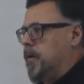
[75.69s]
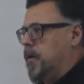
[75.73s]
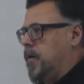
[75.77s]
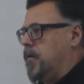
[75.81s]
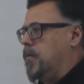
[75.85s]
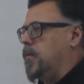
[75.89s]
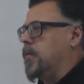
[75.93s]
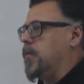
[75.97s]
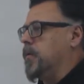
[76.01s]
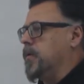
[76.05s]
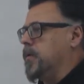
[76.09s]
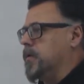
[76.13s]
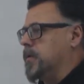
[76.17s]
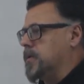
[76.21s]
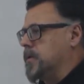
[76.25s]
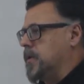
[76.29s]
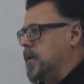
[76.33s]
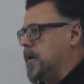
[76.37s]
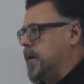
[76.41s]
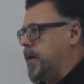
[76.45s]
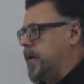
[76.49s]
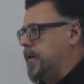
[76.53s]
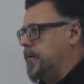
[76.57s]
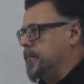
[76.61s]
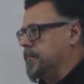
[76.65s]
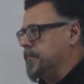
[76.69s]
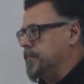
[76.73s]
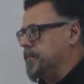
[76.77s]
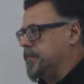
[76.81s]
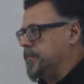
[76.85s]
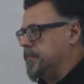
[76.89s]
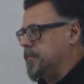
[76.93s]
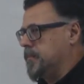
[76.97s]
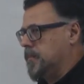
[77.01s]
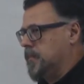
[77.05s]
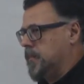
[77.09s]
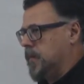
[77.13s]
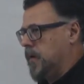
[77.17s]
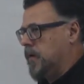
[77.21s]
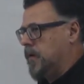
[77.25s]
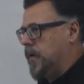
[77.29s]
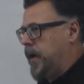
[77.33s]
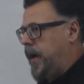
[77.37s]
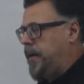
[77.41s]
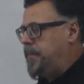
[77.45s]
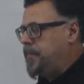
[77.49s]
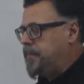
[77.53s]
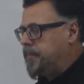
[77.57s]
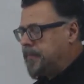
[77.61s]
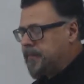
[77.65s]
corners on it.
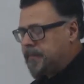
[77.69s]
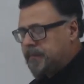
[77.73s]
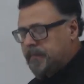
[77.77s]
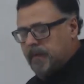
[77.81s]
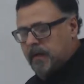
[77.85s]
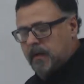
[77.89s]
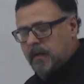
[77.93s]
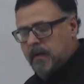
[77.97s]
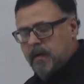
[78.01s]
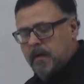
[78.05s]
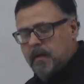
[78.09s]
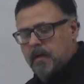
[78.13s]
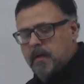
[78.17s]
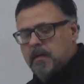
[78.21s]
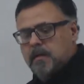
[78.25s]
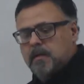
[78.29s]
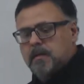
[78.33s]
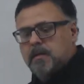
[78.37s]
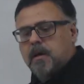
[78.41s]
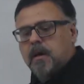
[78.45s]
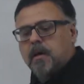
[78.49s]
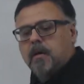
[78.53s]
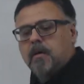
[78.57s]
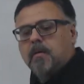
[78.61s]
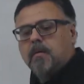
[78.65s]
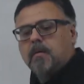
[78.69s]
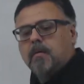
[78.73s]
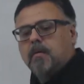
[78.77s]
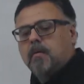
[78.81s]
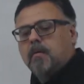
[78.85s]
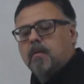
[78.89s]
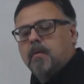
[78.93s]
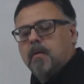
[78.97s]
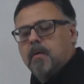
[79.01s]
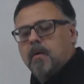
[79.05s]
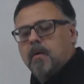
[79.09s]
Okay? So